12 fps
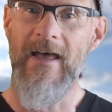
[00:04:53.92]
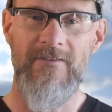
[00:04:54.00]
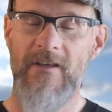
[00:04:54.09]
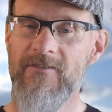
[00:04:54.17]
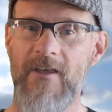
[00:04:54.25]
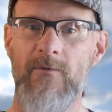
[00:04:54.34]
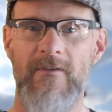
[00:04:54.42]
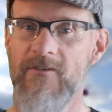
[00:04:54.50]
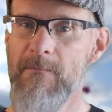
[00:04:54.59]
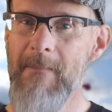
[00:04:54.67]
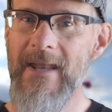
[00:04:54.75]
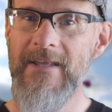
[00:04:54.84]
as I said, with as
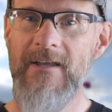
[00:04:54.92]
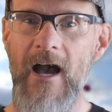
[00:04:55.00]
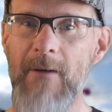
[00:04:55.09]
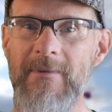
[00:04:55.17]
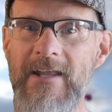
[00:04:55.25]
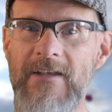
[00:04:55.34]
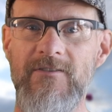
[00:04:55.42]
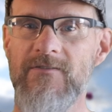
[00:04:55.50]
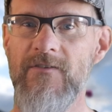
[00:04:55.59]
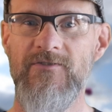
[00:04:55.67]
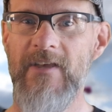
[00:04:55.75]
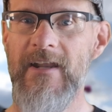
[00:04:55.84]
many combinations
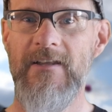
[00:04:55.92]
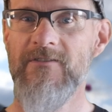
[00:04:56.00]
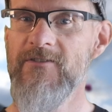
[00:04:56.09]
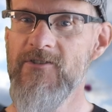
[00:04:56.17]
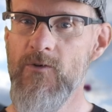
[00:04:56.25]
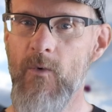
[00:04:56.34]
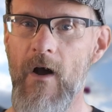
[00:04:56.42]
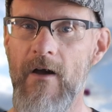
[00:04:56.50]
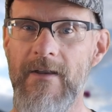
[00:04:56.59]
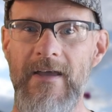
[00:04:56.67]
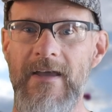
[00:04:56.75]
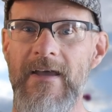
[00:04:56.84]
of settings as you
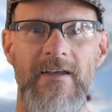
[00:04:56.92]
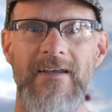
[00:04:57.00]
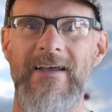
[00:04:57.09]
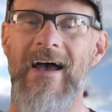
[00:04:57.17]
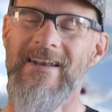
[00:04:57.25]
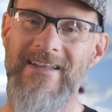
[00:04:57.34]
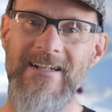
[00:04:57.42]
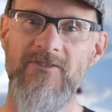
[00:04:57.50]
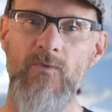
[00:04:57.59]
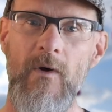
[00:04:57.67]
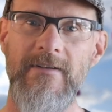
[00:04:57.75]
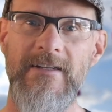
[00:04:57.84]
want, and
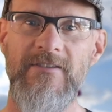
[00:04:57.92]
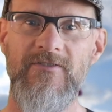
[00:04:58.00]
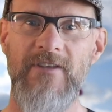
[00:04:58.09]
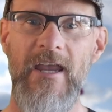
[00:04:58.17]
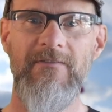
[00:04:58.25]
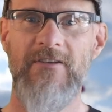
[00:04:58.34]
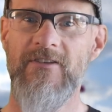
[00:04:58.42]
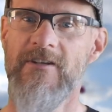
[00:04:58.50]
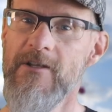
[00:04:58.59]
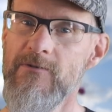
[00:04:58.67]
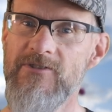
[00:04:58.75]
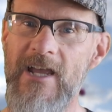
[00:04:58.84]
each one gets saved as a
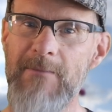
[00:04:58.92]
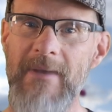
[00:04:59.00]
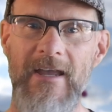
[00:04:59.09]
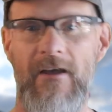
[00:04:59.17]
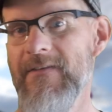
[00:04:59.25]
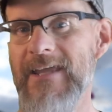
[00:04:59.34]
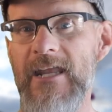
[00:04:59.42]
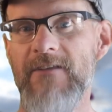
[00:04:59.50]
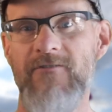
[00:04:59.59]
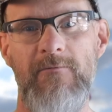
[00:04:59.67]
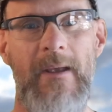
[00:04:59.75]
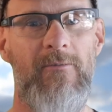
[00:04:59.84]
new JPEG on the end
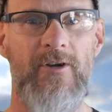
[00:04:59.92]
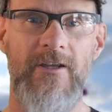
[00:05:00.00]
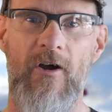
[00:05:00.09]
of your memory